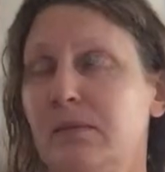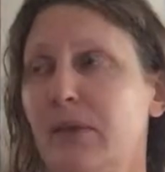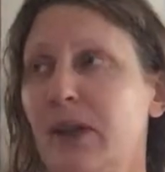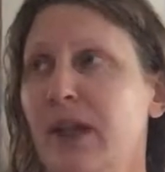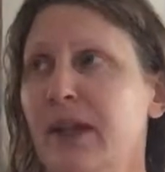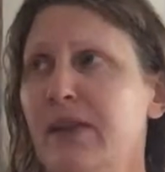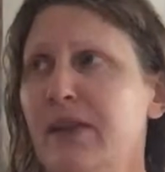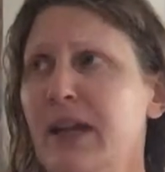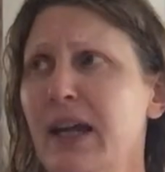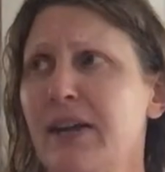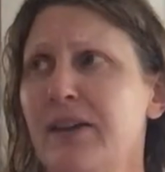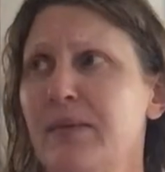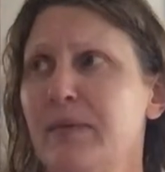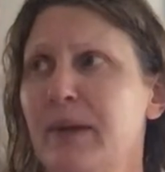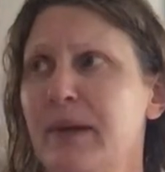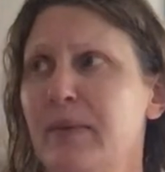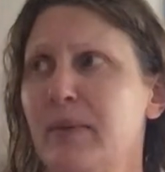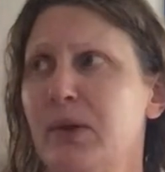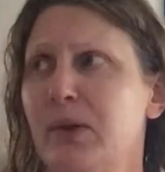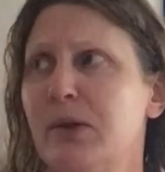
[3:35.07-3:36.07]
and the other
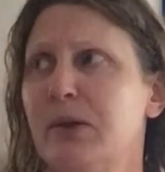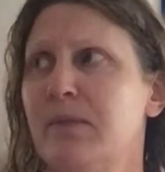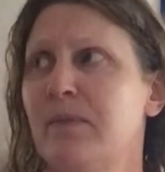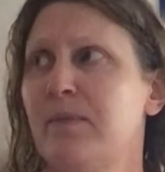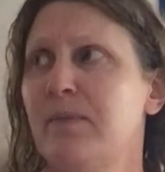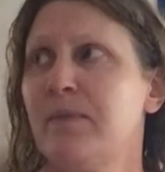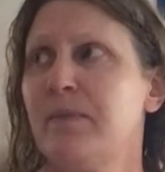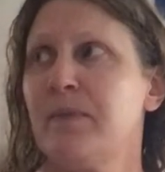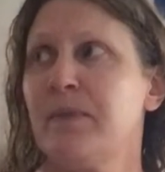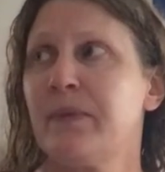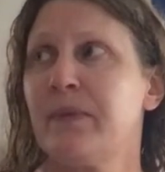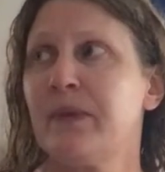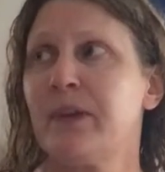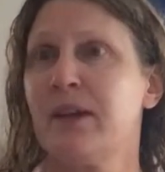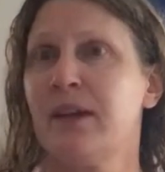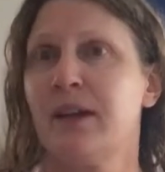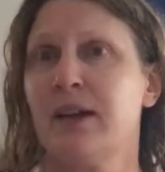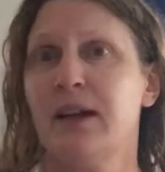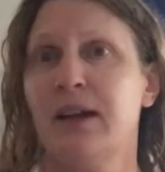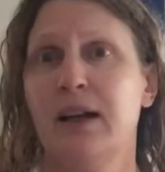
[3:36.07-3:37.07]
people,
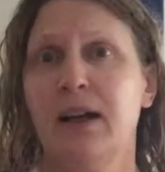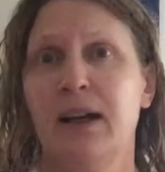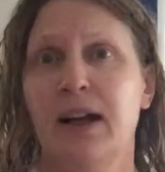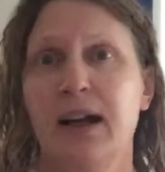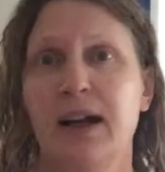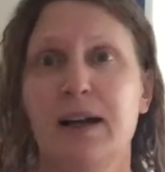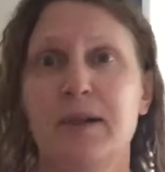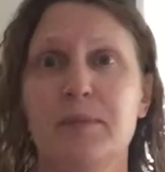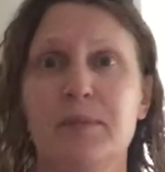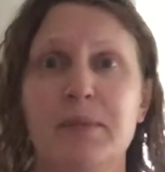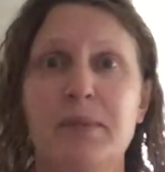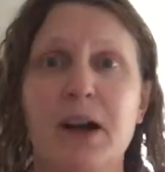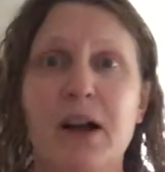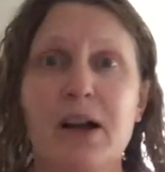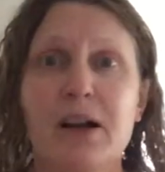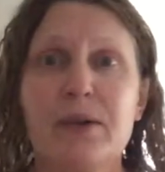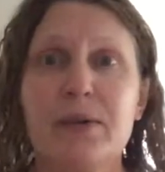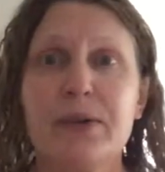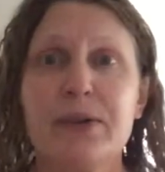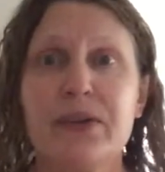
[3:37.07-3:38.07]

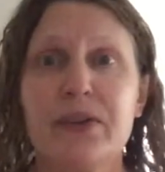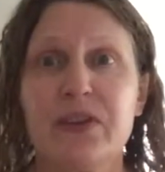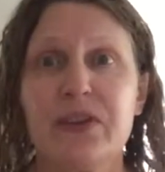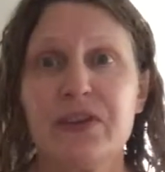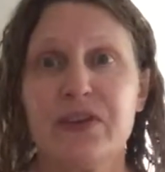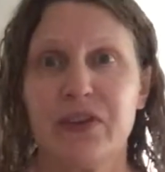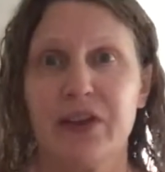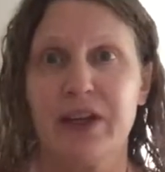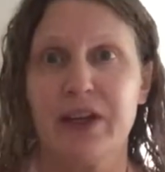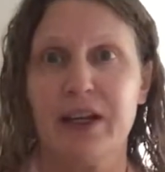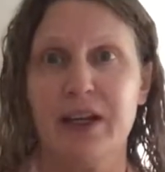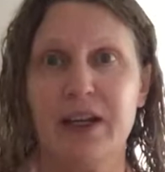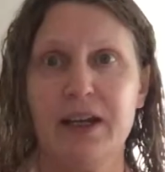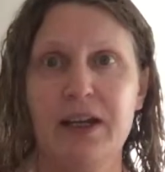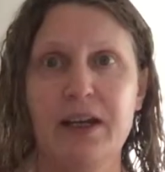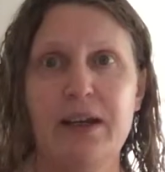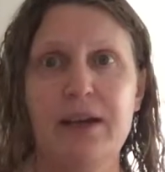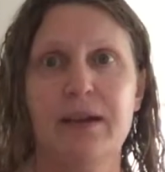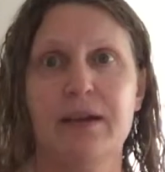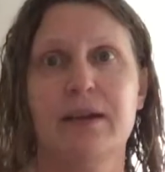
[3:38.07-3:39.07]
I would
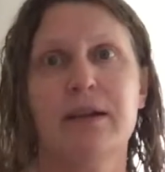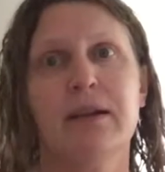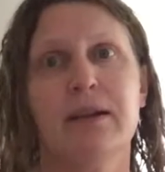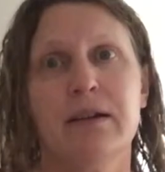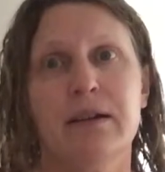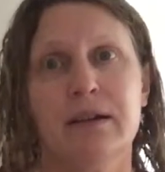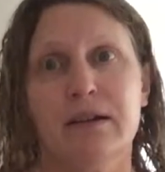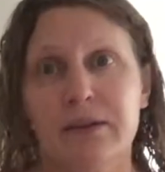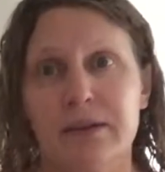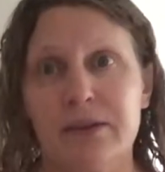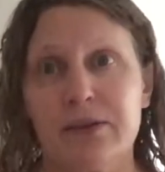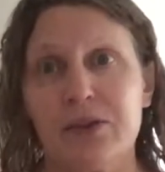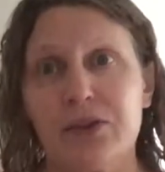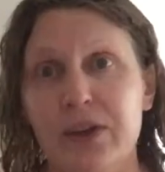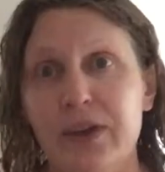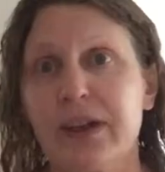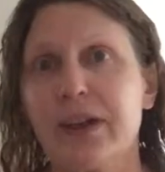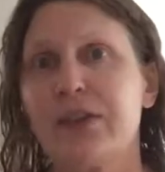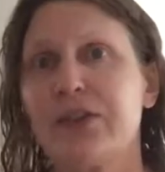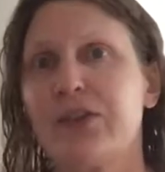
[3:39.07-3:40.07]
see
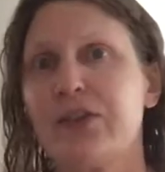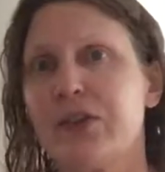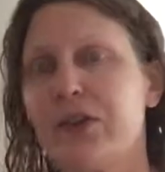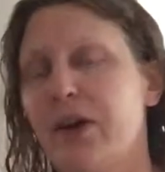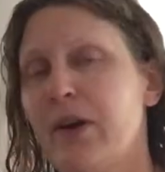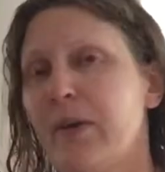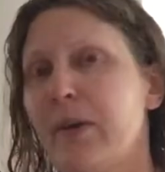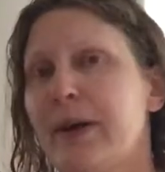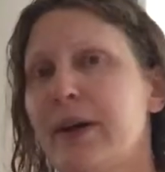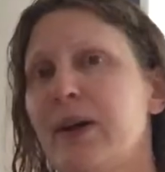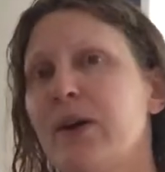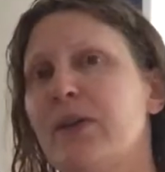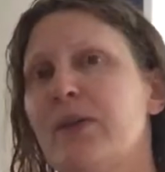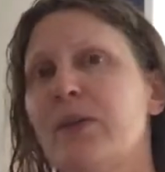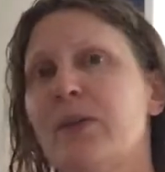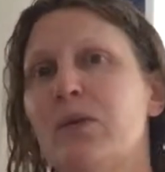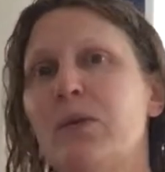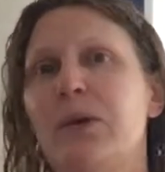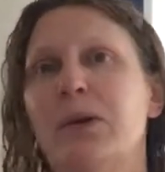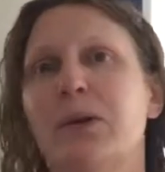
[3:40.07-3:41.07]
things growing on the
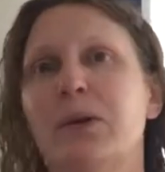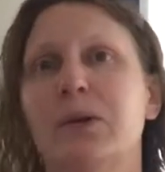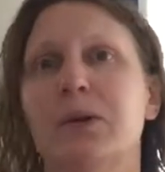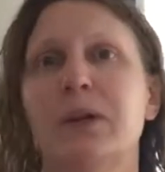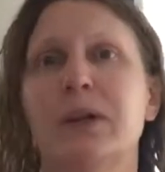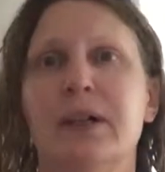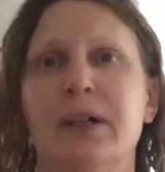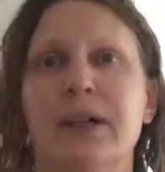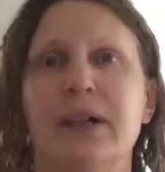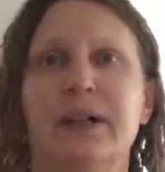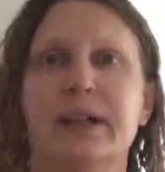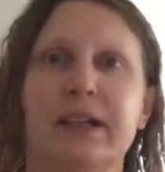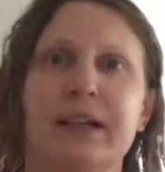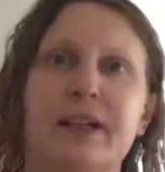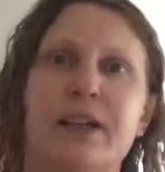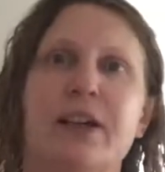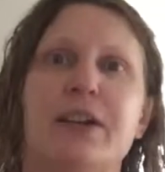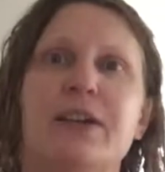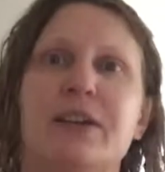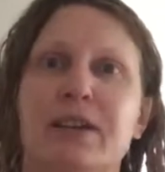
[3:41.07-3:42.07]
wall. Now I
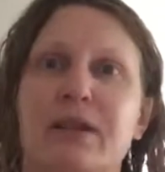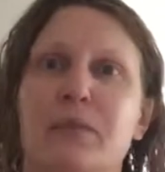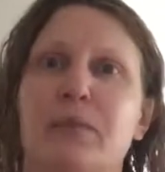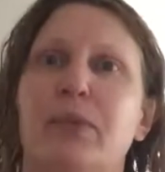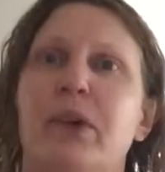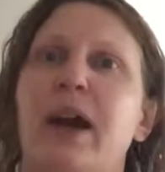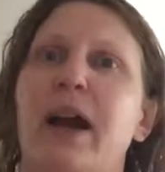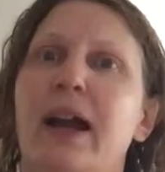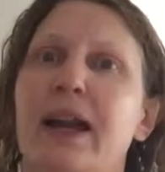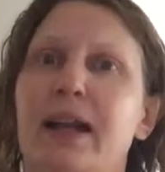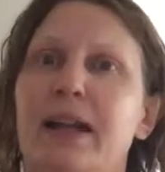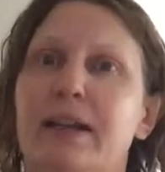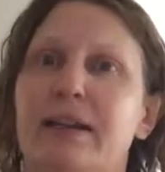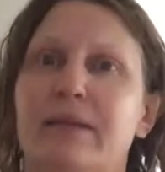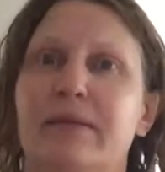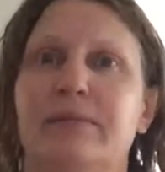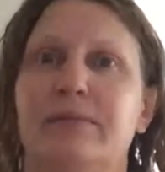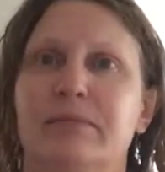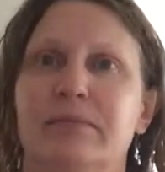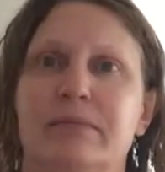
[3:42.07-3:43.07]
know that the brain
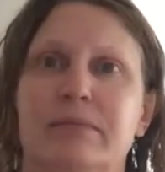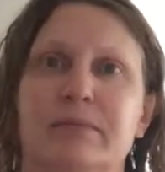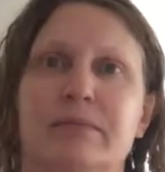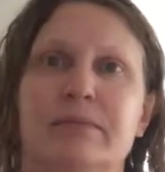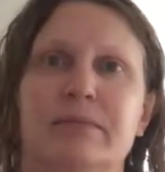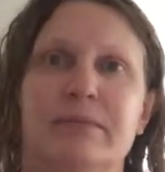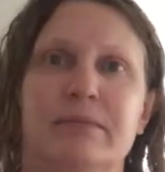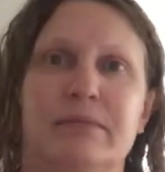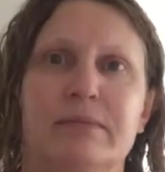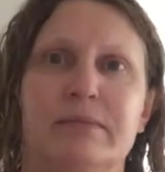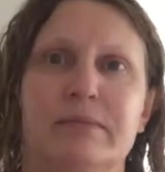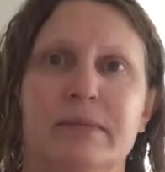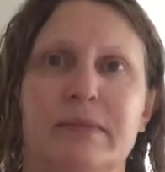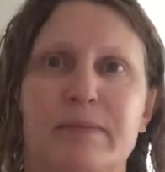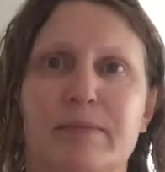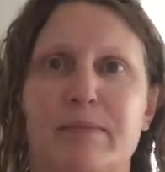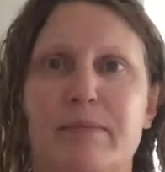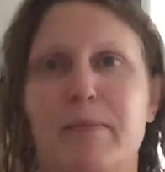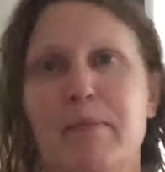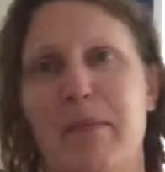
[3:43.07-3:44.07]

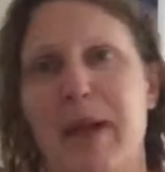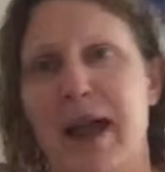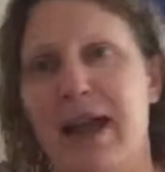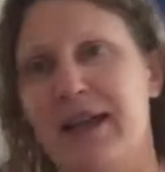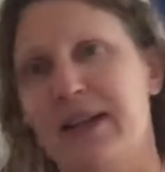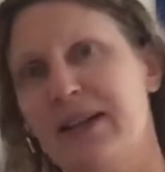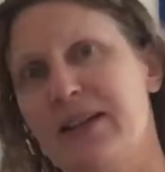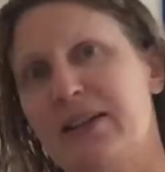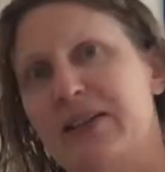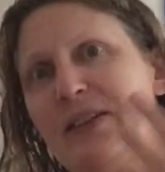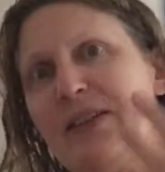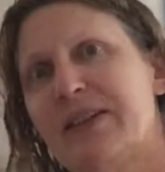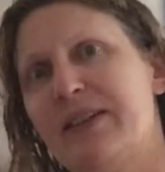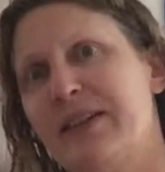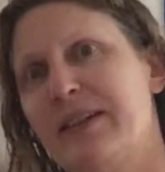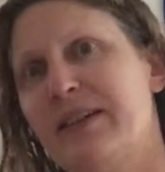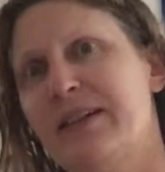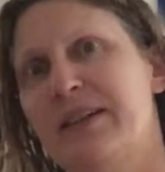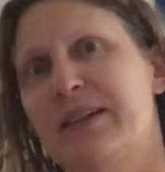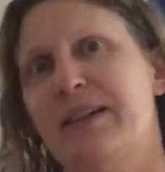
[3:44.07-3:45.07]
makes,
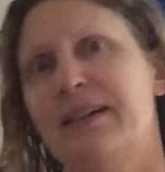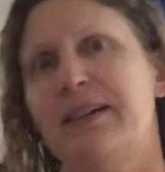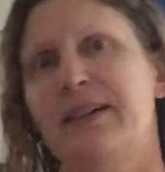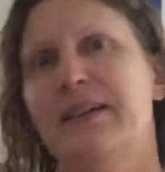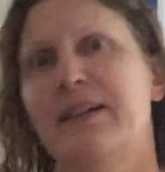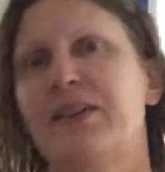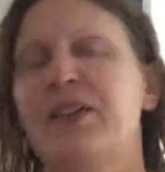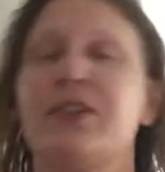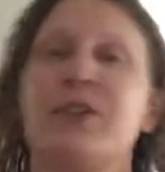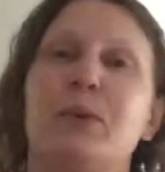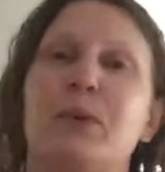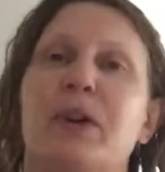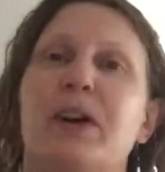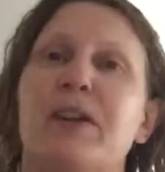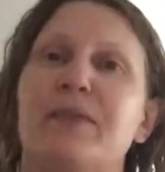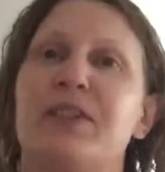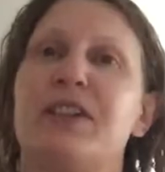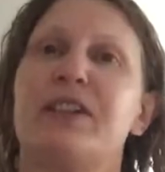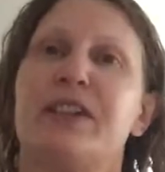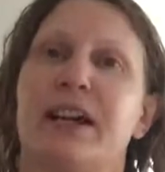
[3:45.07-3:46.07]
this is what
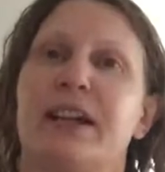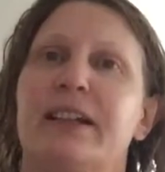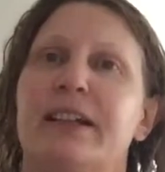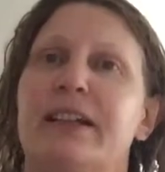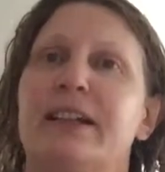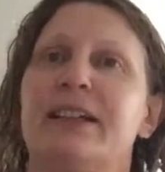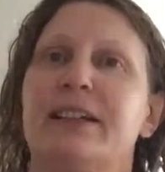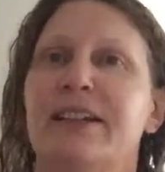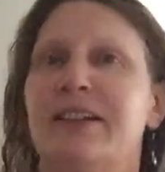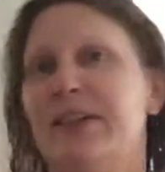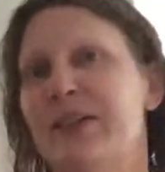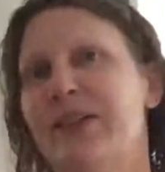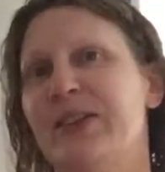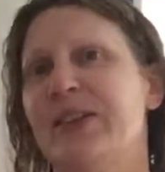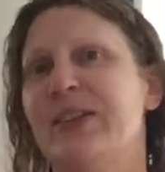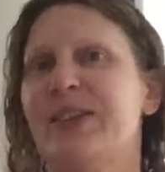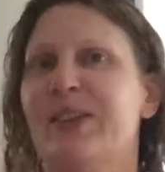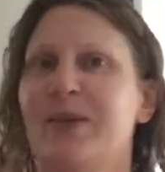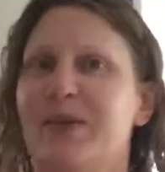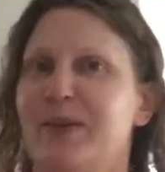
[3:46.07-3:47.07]
I've studied, I learned
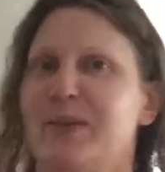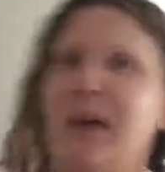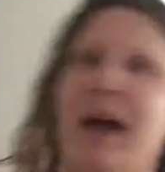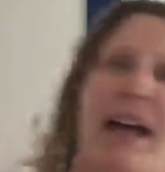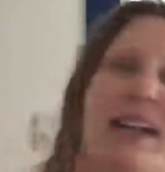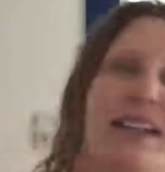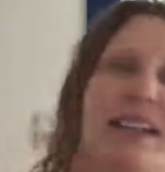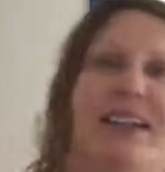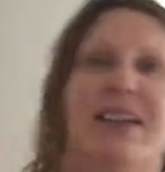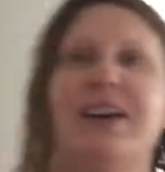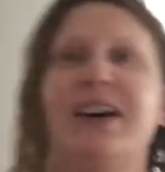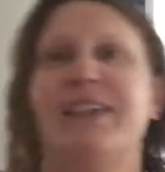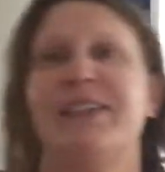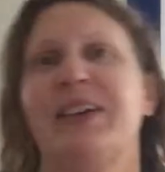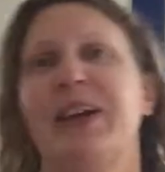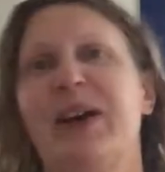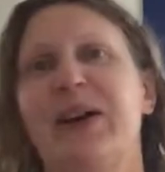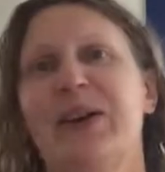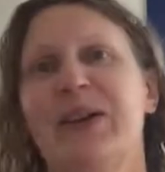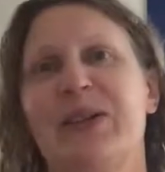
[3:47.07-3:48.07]
this off Spartan Life
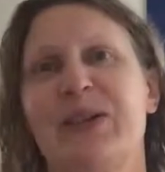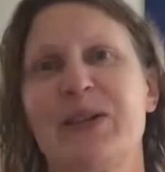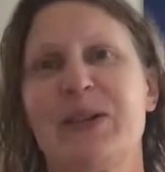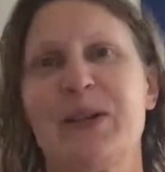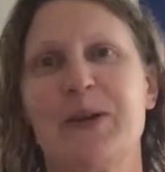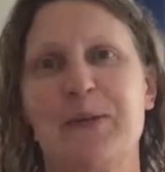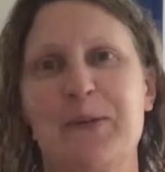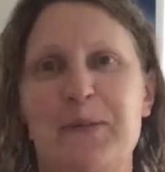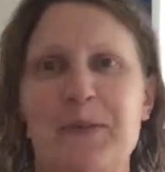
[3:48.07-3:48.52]
Coach.